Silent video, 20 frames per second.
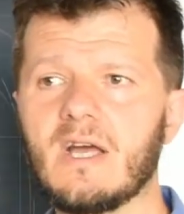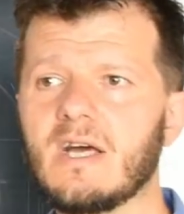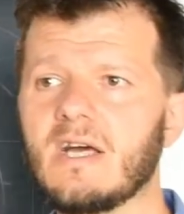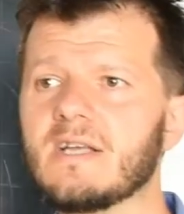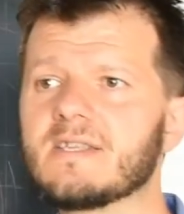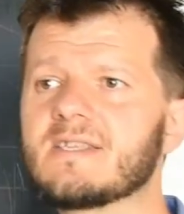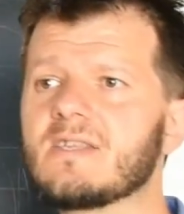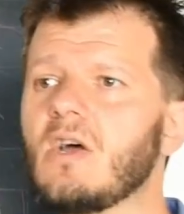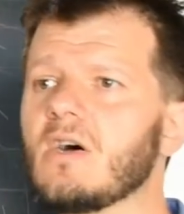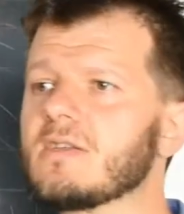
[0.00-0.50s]

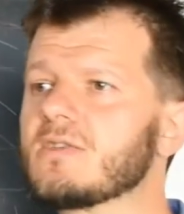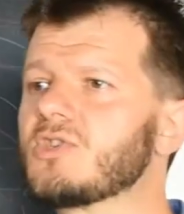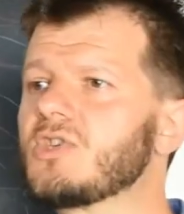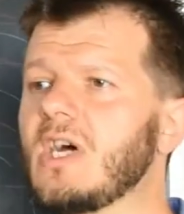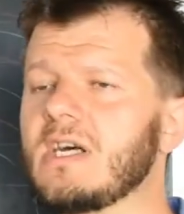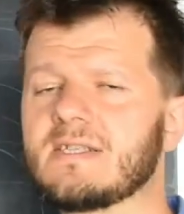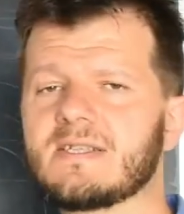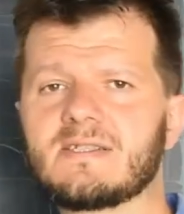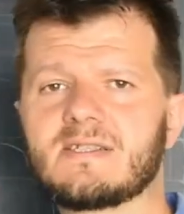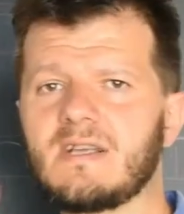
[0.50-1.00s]
It's not
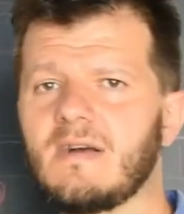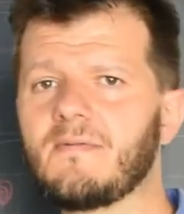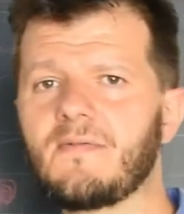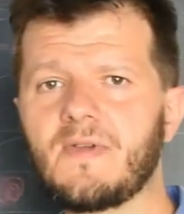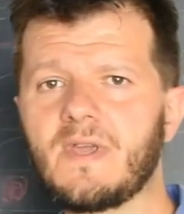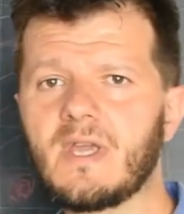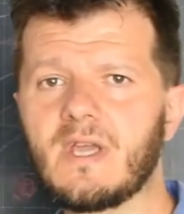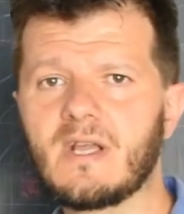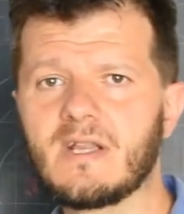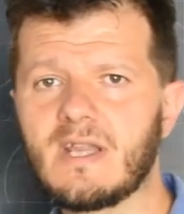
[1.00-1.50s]
just
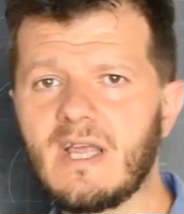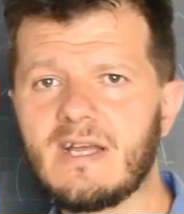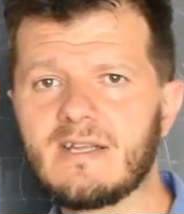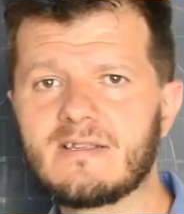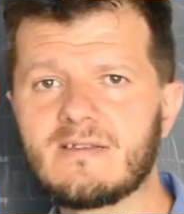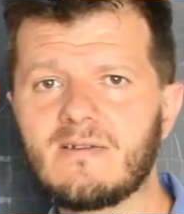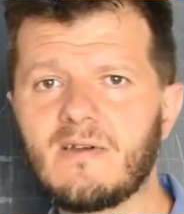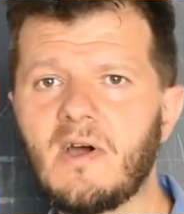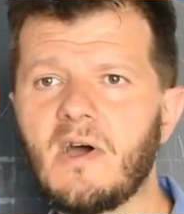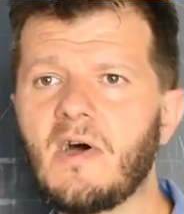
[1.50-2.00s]
something
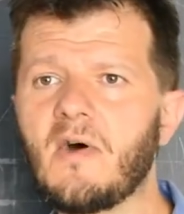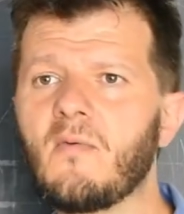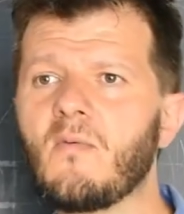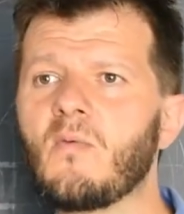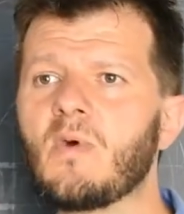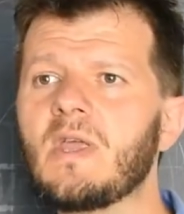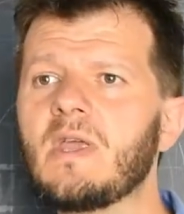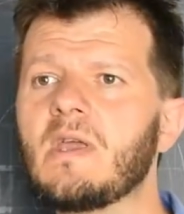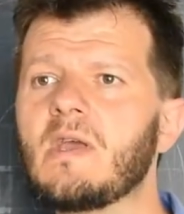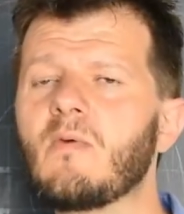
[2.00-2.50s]
that
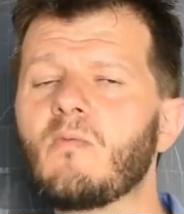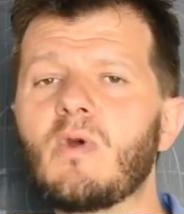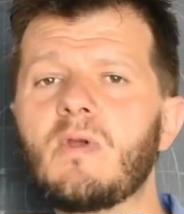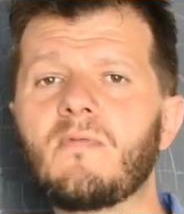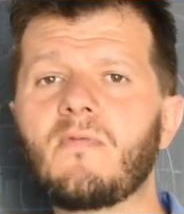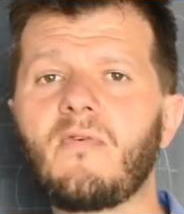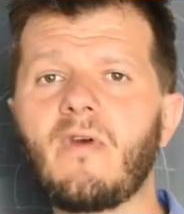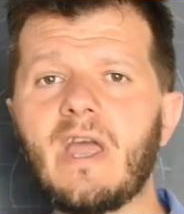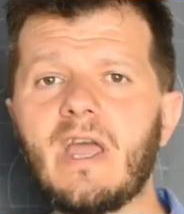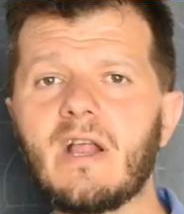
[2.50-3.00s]
we
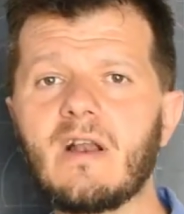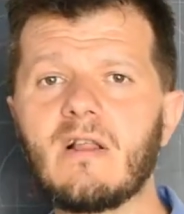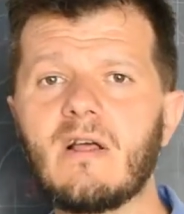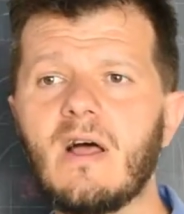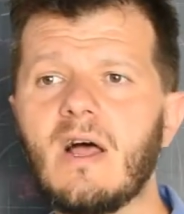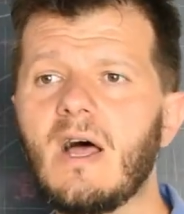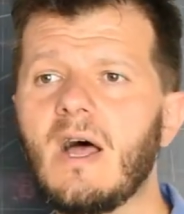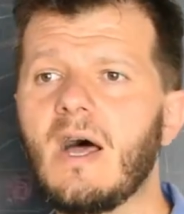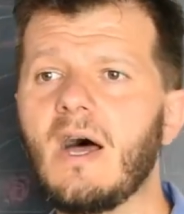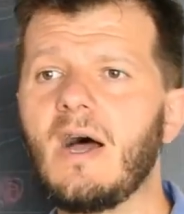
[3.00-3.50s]
feel,
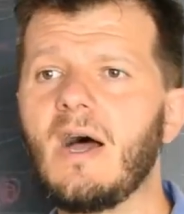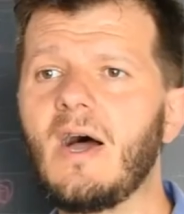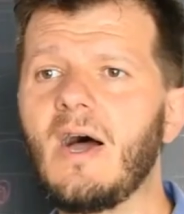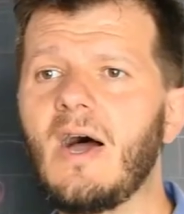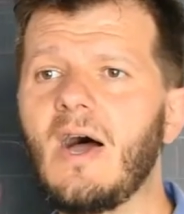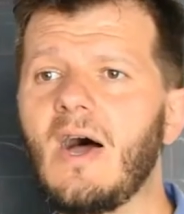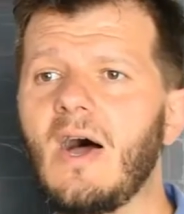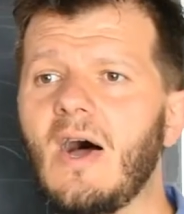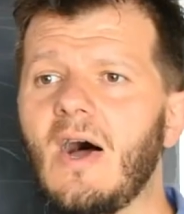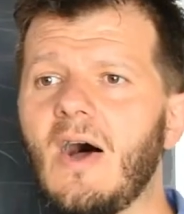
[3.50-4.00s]

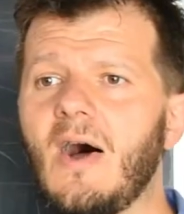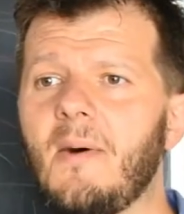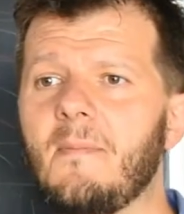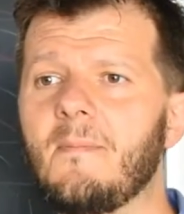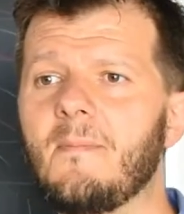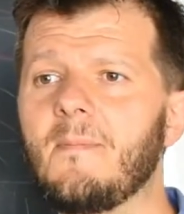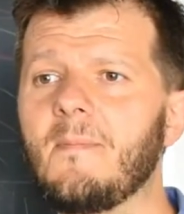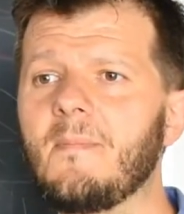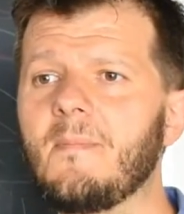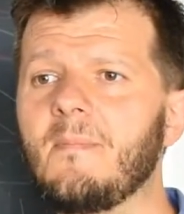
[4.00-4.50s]

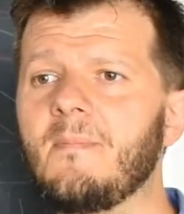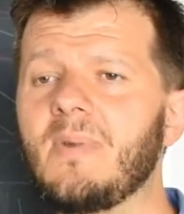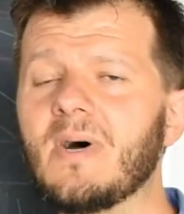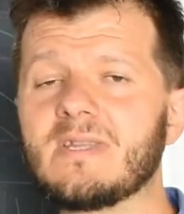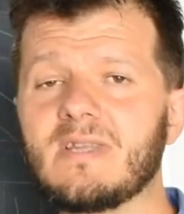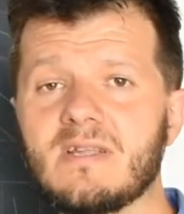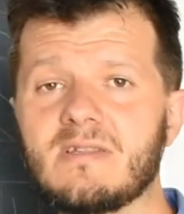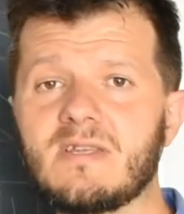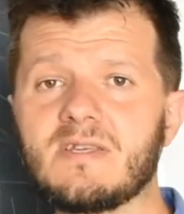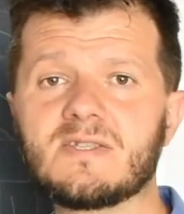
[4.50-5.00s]

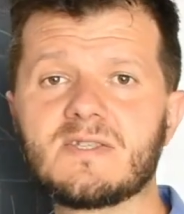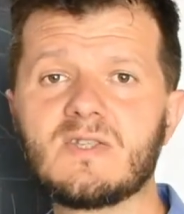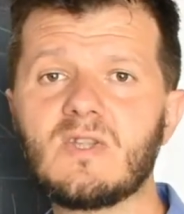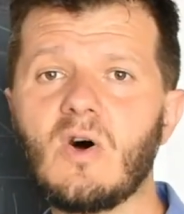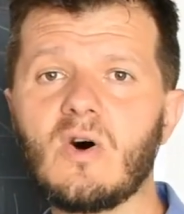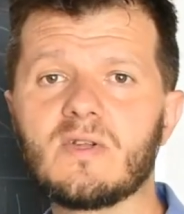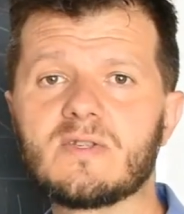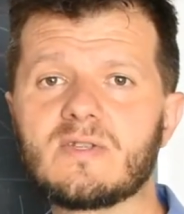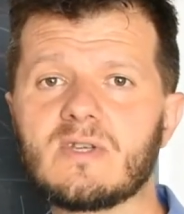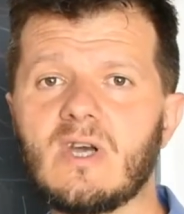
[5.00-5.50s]
but it is
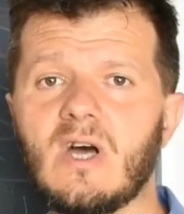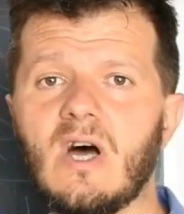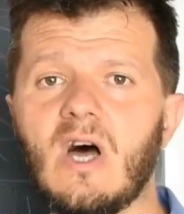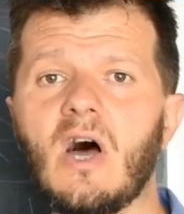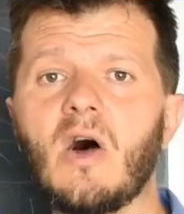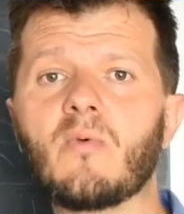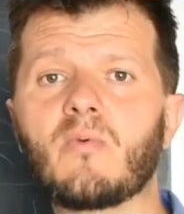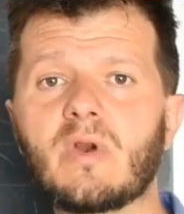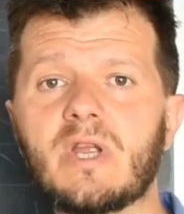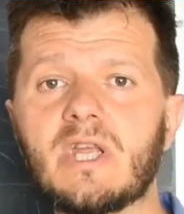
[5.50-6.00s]
not
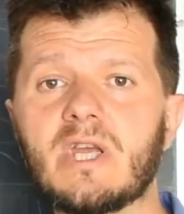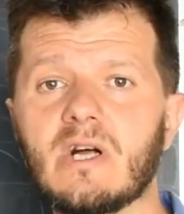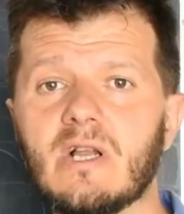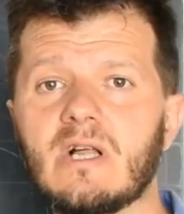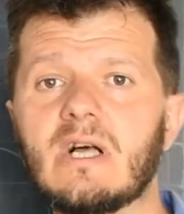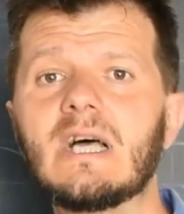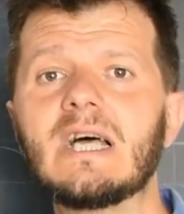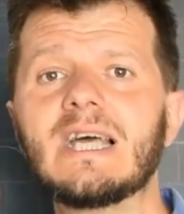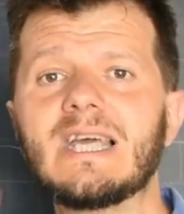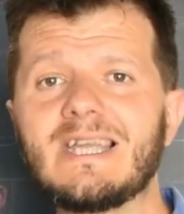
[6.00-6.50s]
real.
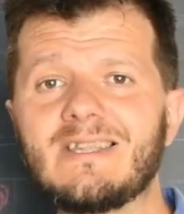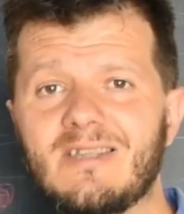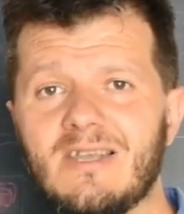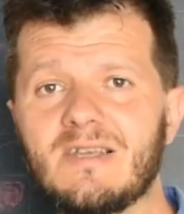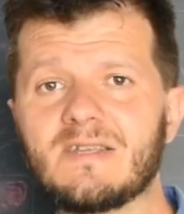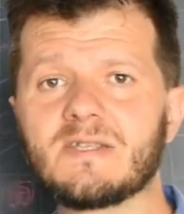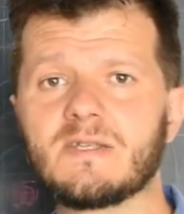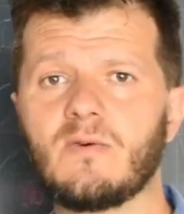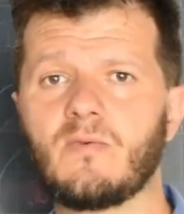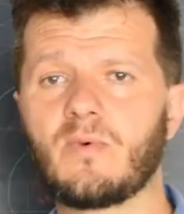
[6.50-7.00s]
It
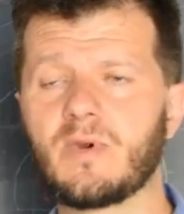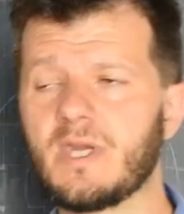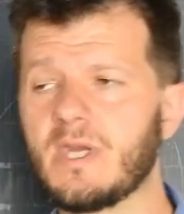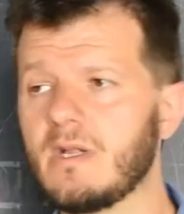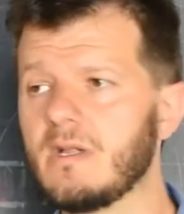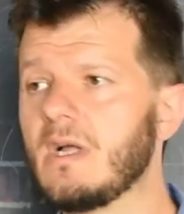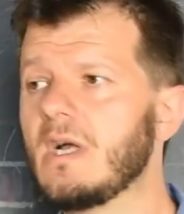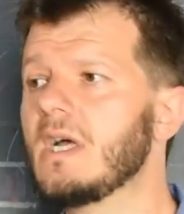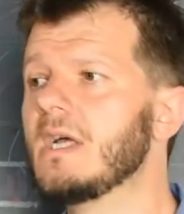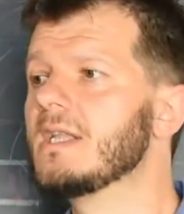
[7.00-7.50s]
is
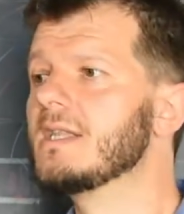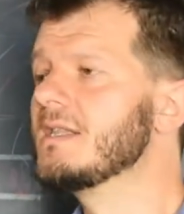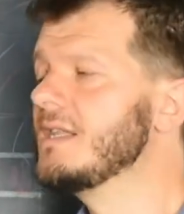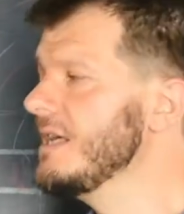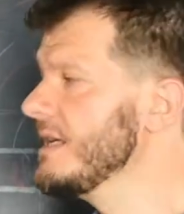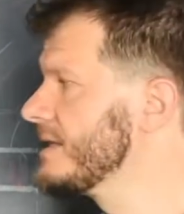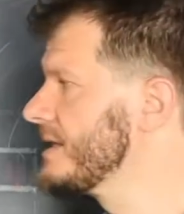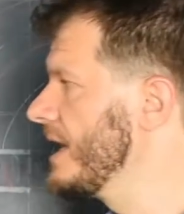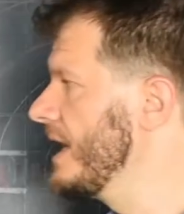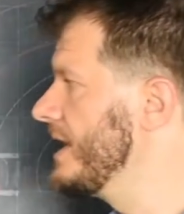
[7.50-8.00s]
real.
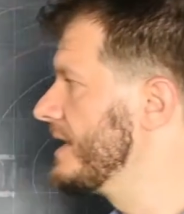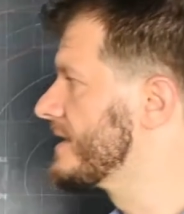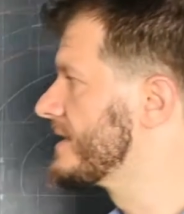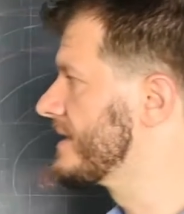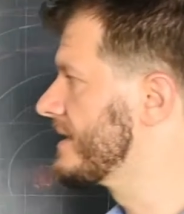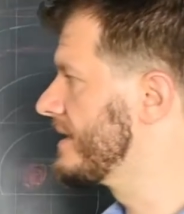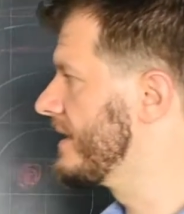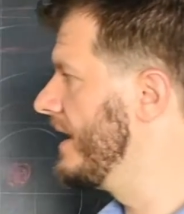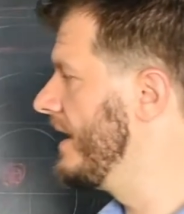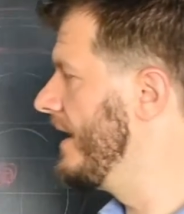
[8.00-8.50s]
This
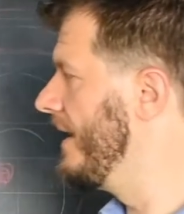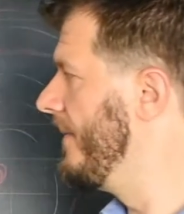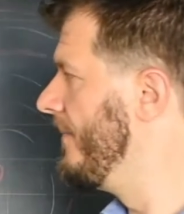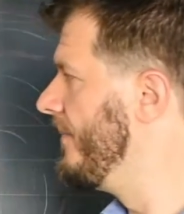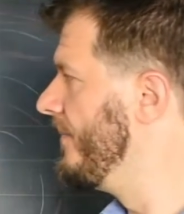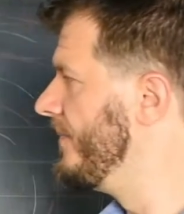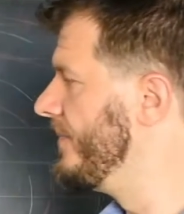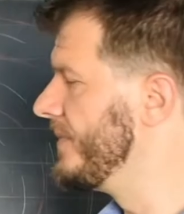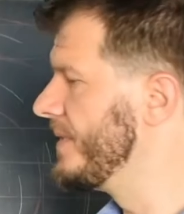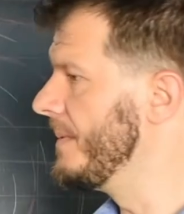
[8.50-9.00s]
is the